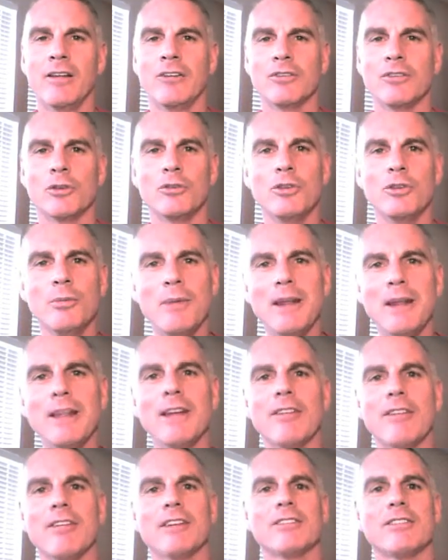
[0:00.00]
So too
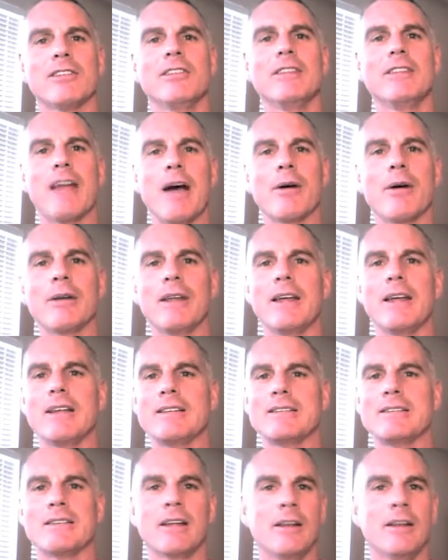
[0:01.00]
many of us nowadays,